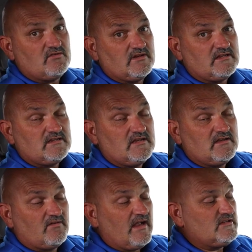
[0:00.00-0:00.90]
unit,
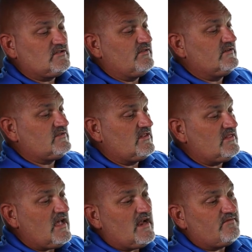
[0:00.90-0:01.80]
right? So there's a
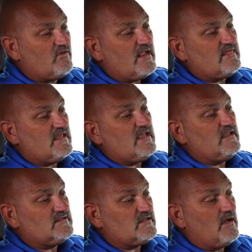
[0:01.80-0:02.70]
lot of great
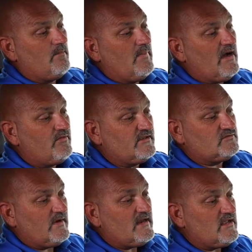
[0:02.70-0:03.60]
things about
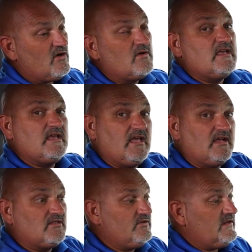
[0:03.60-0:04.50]
this radio,
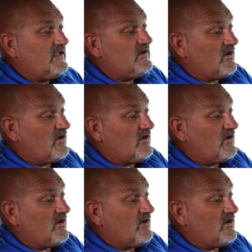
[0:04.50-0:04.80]
including